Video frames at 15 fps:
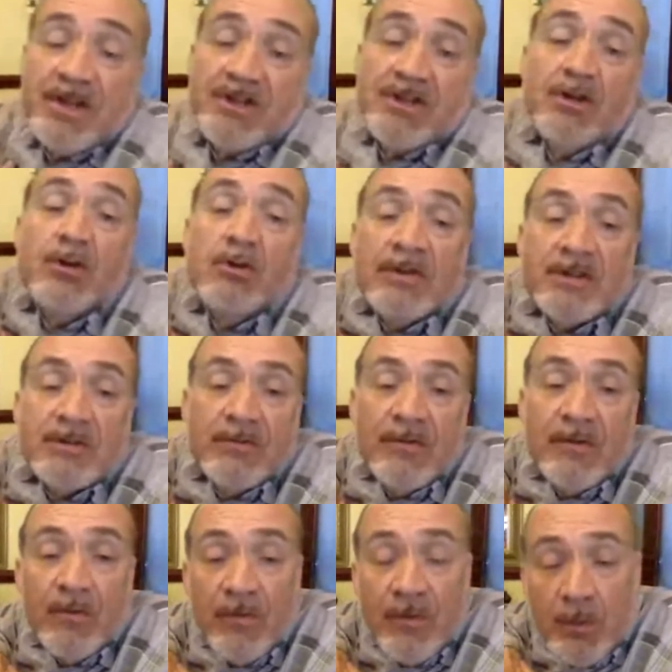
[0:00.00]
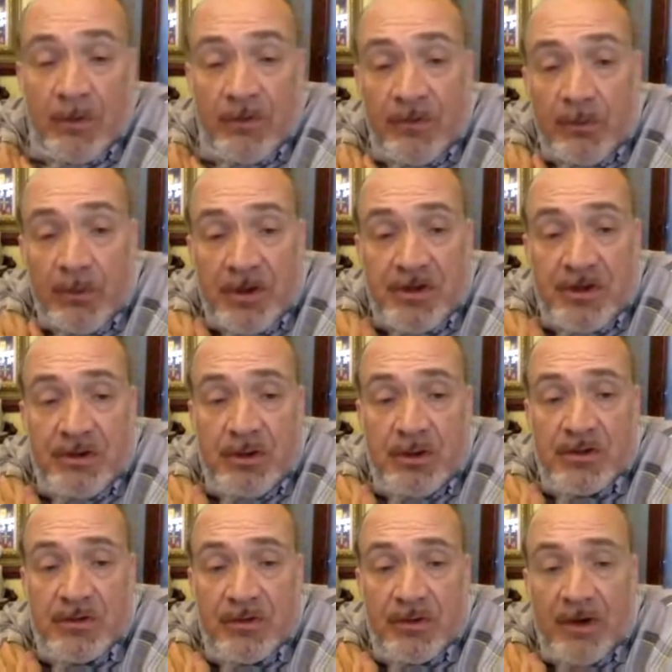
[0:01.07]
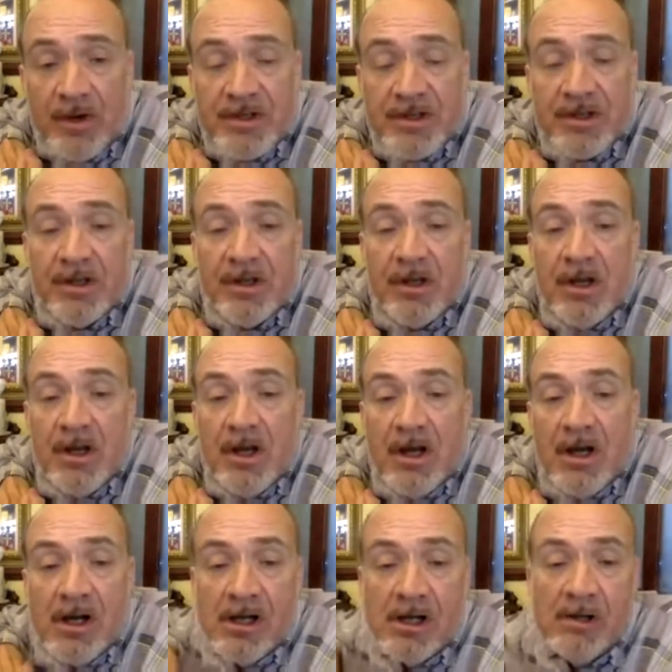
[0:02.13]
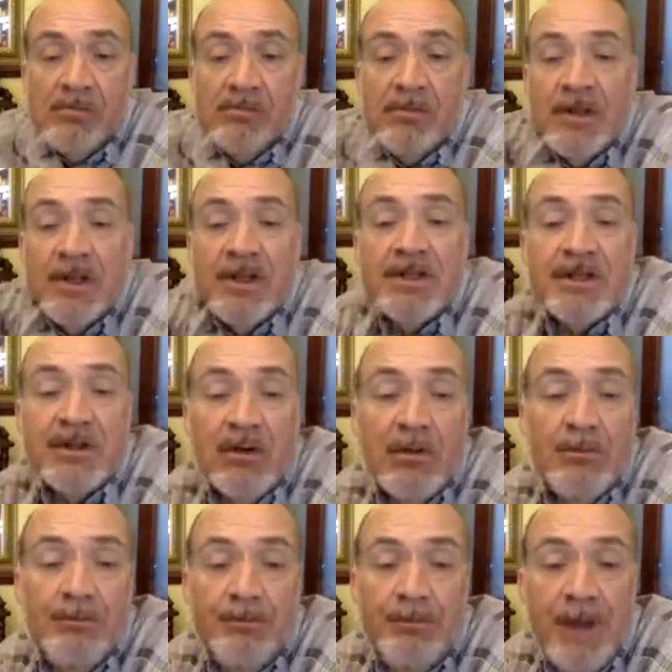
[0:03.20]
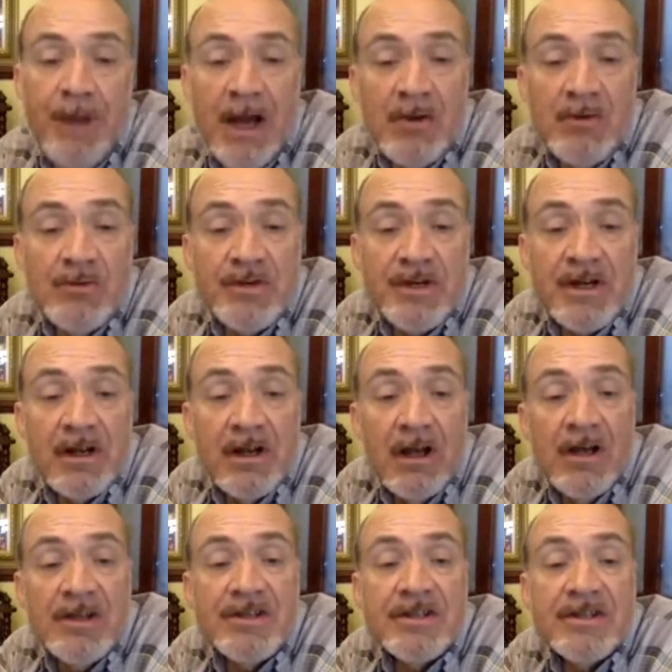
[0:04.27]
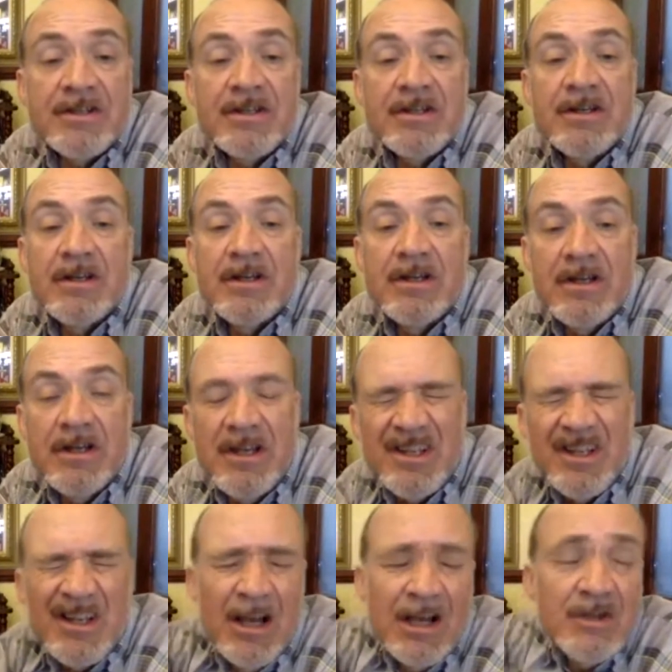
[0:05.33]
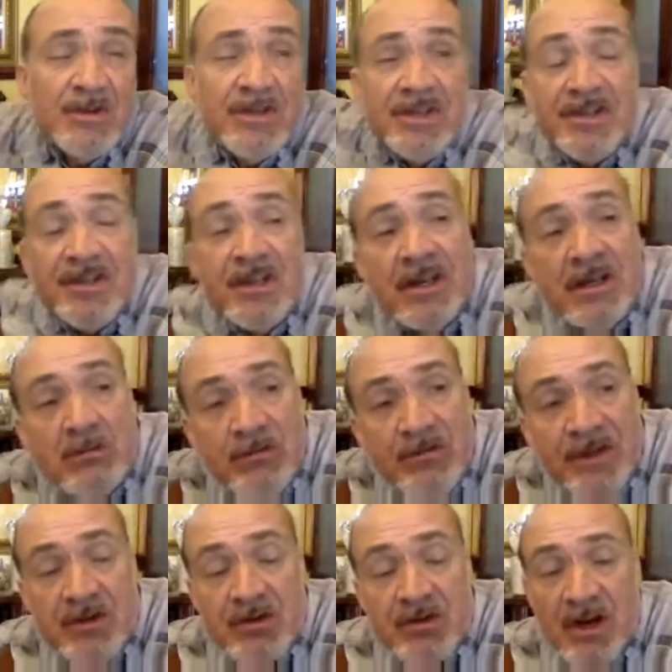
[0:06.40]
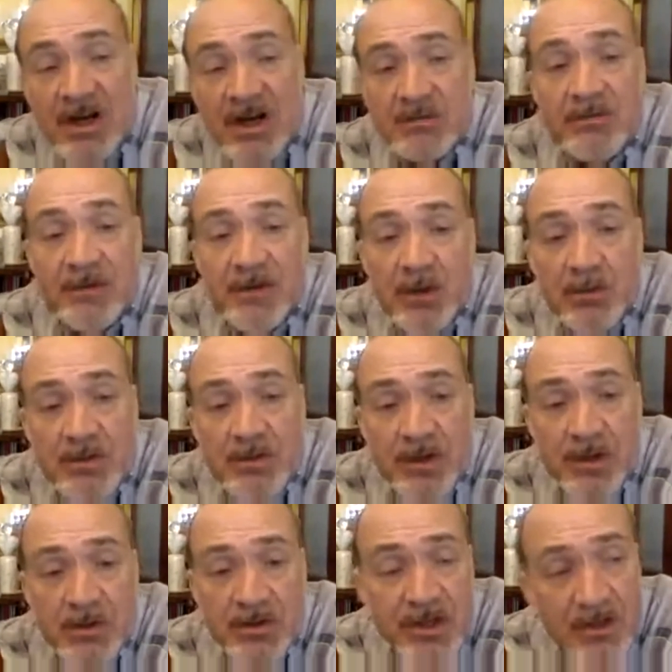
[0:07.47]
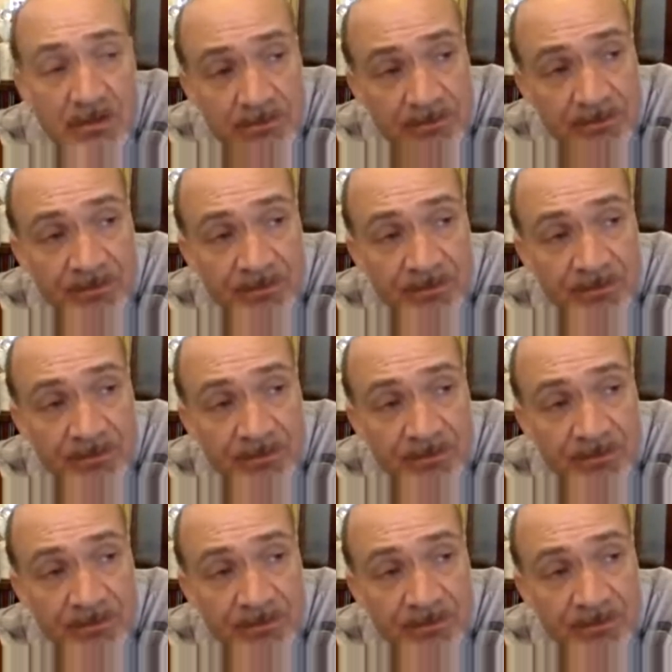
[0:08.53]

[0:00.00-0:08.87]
week 2, that's the word used for it. So a boundary class is a class which is dealing with the human user.